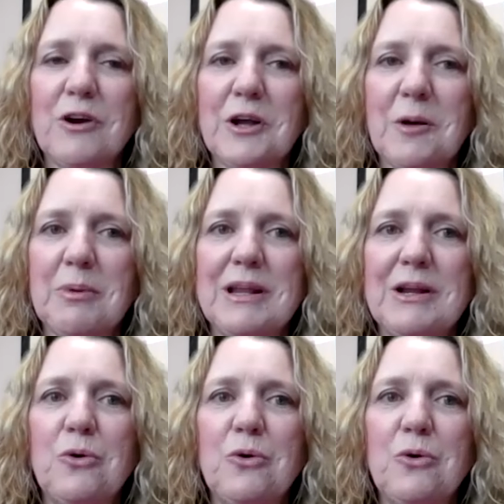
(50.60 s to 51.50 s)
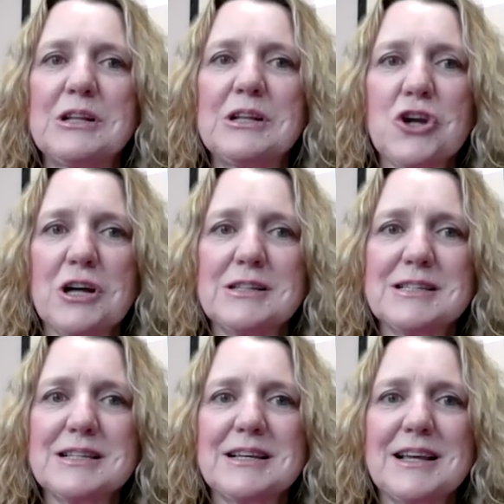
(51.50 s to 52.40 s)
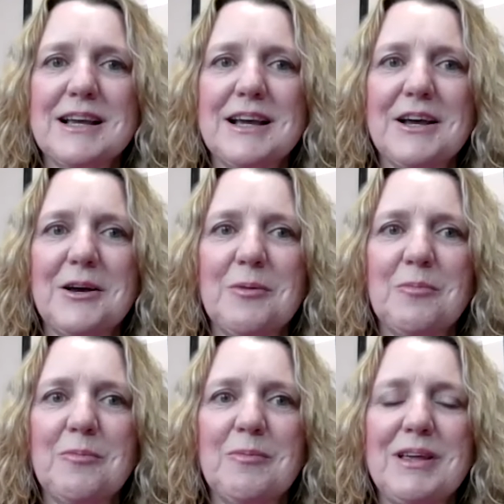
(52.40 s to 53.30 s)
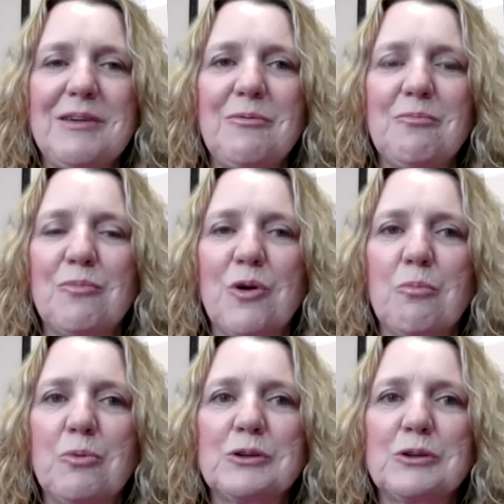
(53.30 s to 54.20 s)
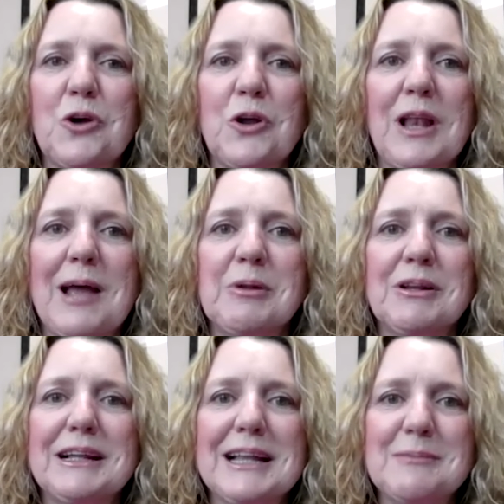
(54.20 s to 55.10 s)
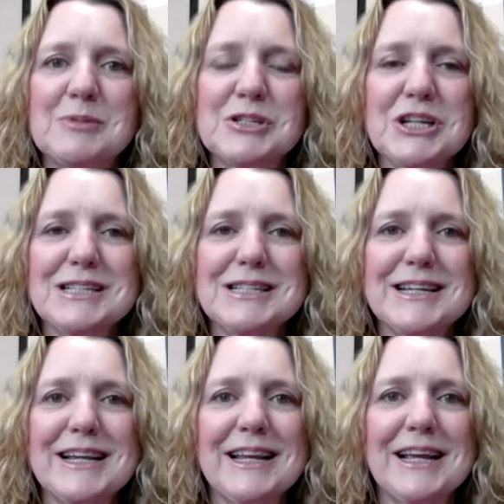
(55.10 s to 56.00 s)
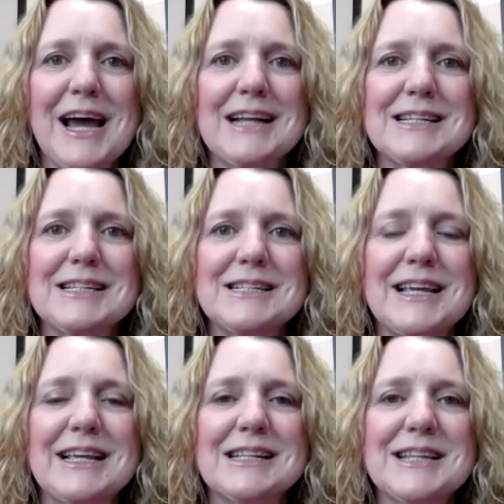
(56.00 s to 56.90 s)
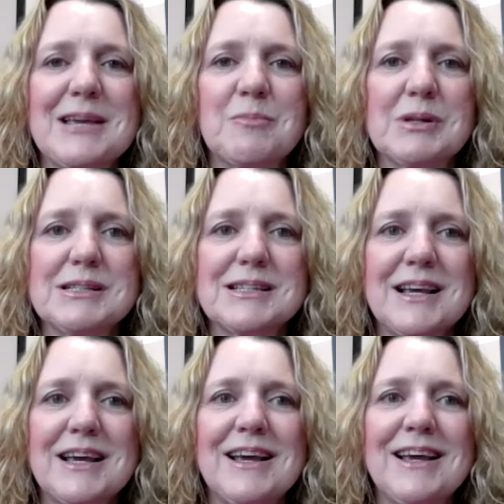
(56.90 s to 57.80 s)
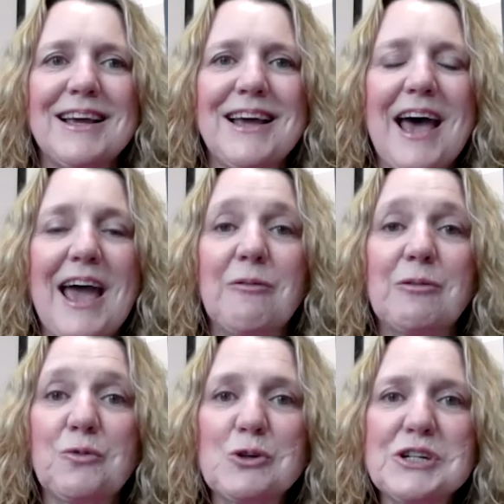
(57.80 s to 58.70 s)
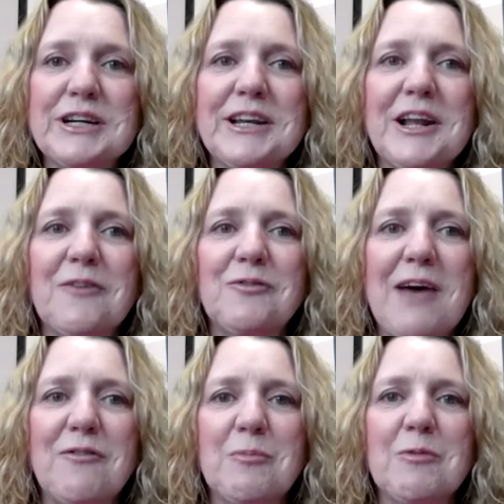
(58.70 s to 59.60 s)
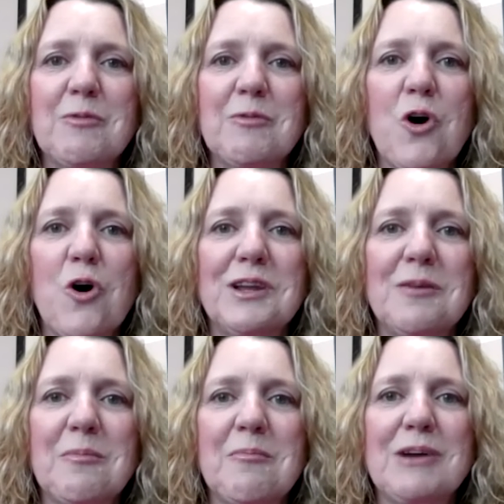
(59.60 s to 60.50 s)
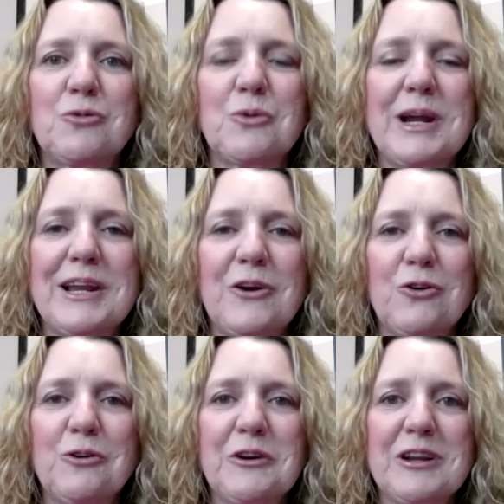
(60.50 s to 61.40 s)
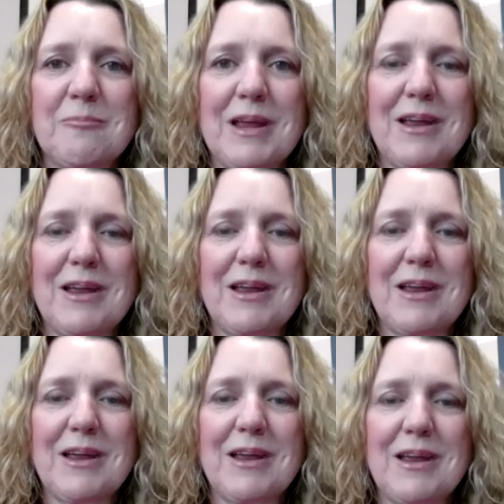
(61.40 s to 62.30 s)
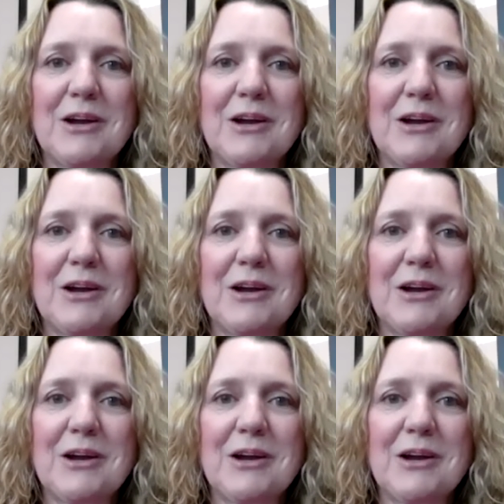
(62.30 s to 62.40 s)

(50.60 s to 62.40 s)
of our company, Corridon Johns, he wrote books on liability claims adjusting and a guide to taking statements. I was fortunate enough to have him involved in my training early